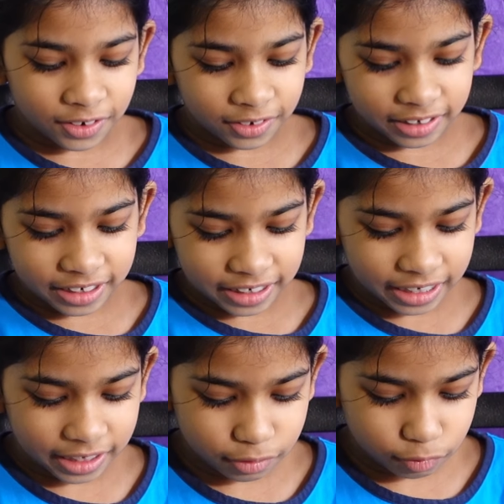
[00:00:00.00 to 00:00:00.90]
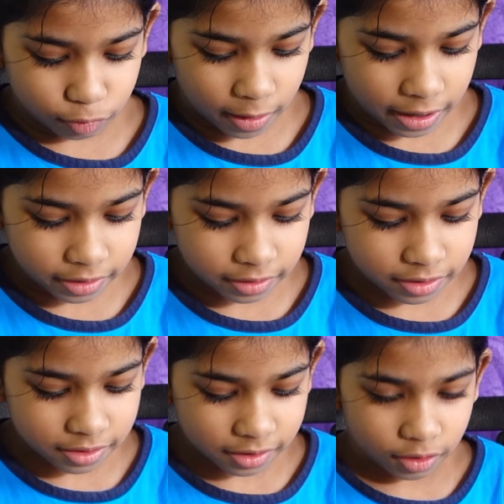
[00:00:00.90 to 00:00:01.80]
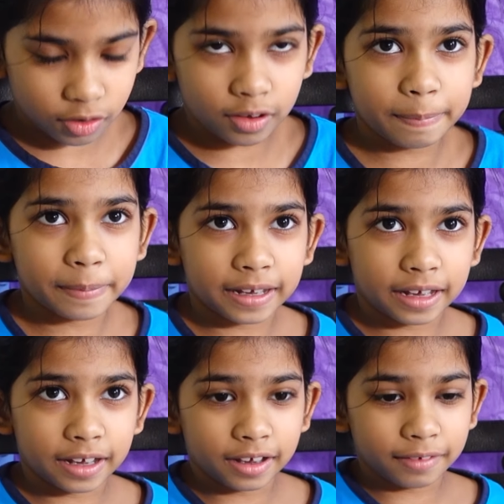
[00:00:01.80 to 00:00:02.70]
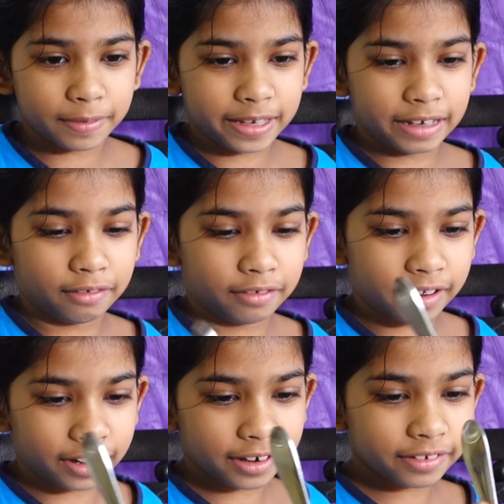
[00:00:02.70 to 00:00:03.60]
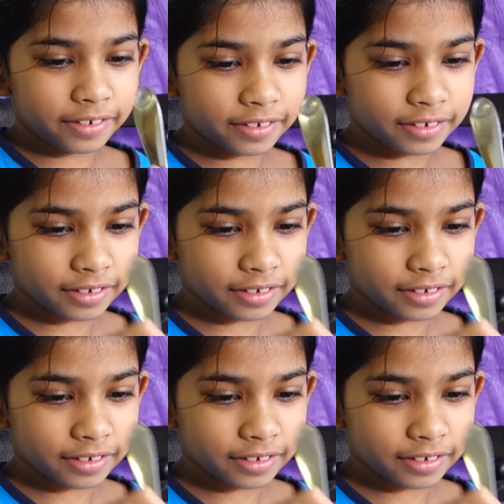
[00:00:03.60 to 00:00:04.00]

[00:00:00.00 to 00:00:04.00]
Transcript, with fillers: only need one scoop of yogurt.